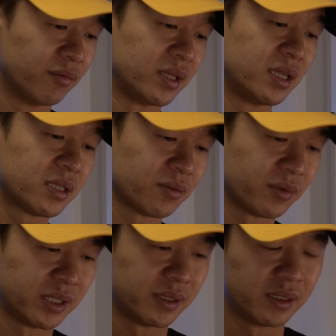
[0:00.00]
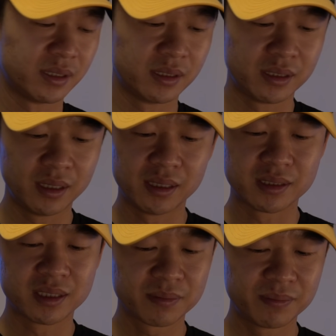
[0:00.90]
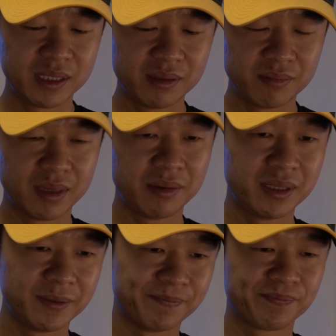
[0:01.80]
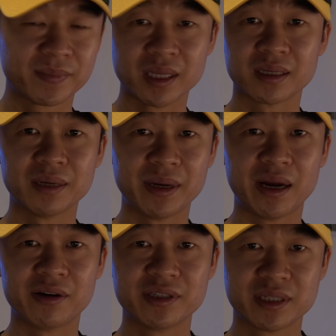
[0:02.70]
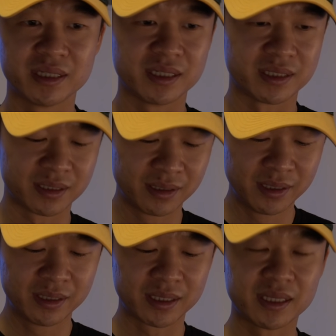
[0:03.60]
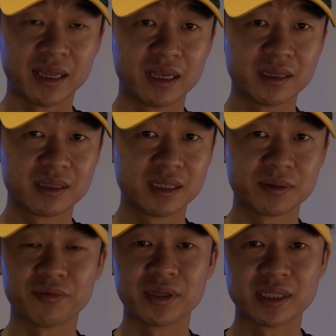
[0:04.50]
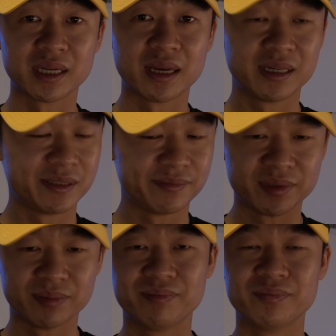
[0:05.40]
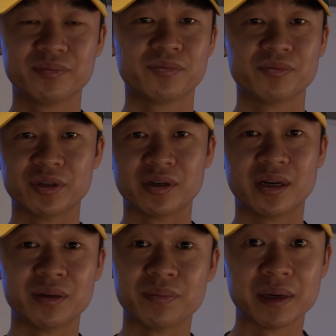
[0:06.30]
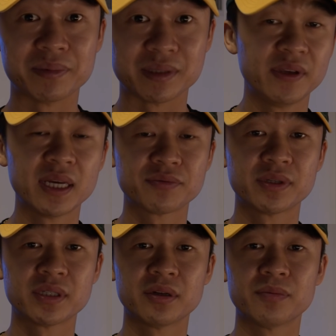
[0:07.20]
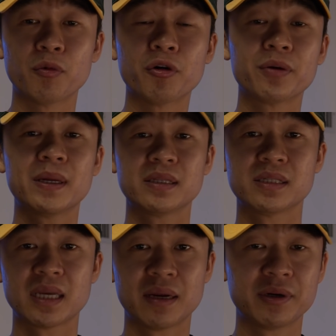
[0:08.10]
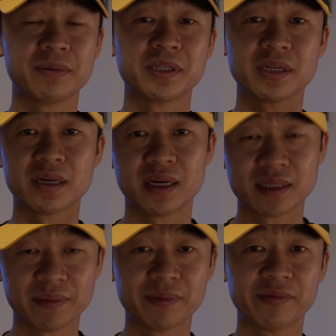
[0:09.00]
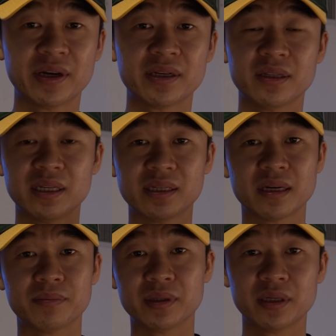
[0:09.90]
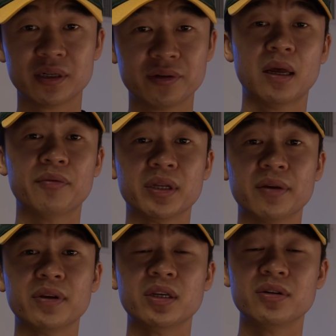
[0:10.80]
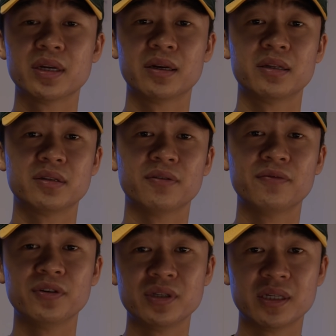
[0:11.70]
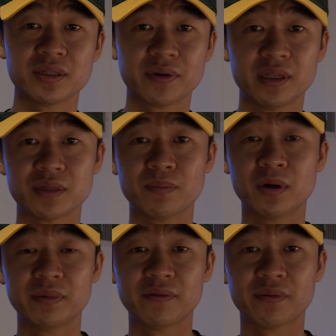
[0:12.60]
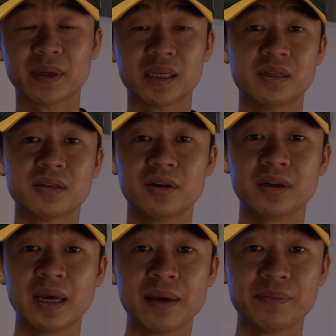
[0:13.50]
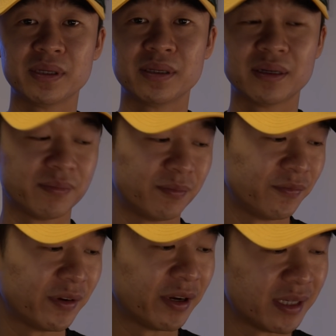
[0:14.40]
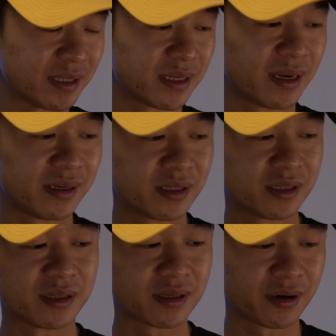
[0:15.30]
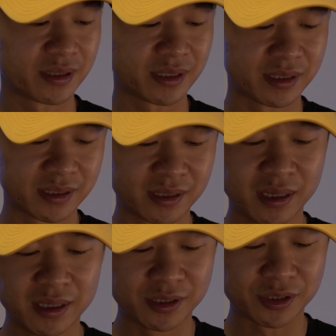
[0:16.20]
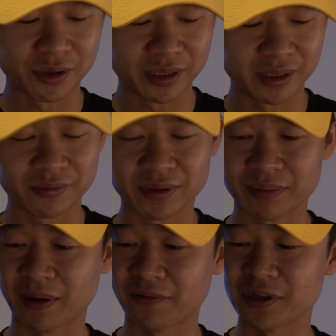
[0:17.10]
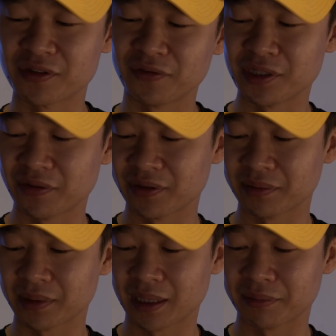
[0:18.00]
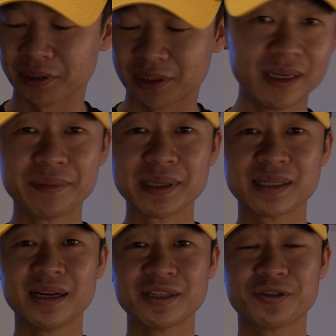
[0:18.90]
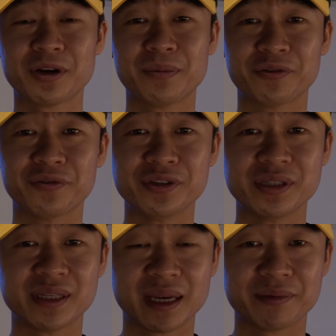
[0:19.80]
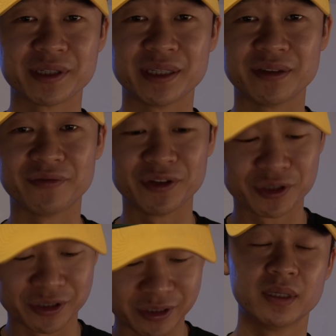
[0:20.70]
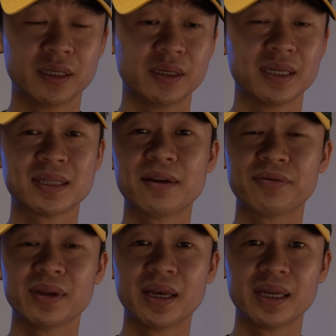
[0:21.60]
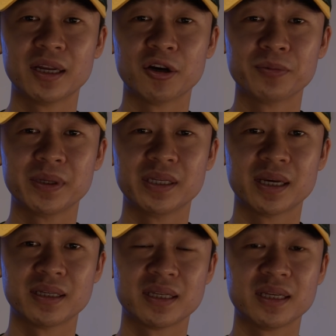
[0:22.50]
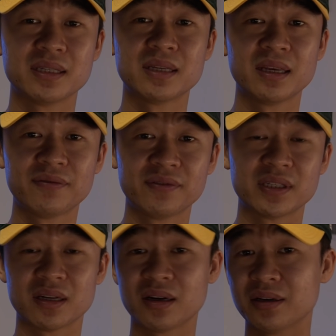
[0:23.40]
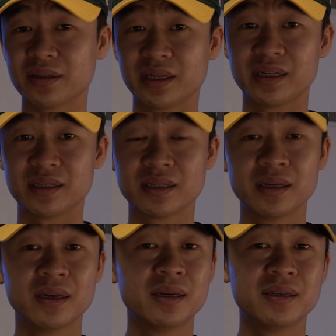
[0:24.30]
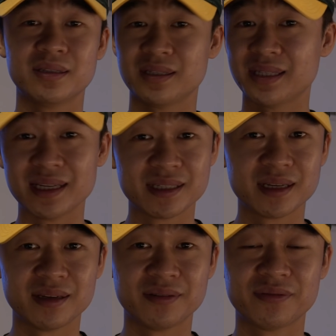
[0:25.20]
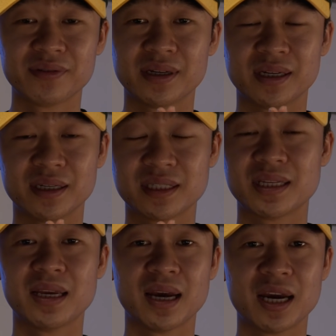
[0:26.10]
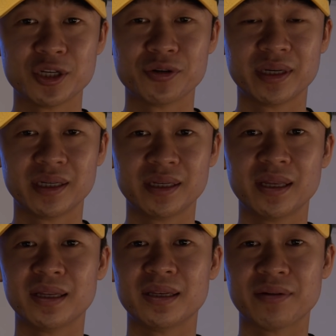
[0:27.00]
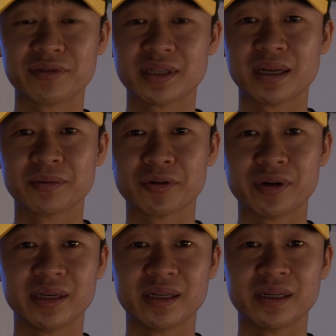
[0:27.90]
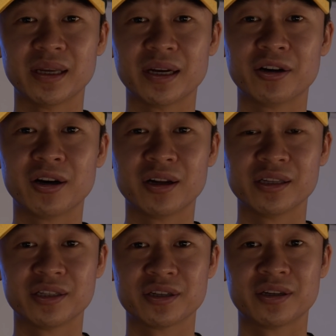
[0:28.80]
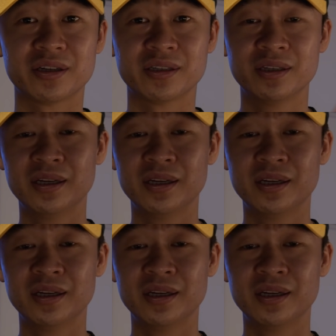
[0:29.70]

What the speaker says: with this one, it took me maybe a couple hours to just get the hang of things, but once I got it, we're on and popping. If you guys want to learn more about this camera, how much it costs, I provide a link down below. I want to give a huge shout out to Fuji as well as Moment for making this all happen. I'm very excited to start this journey with my first Fujifilm camera, and I'm excited to try more Fuji cameras in the future. Aside from that, I hope that you guys stay safe. It's the holidays. Just stay safe, stay hydrated, and never stop creating. And I'll holler at y'all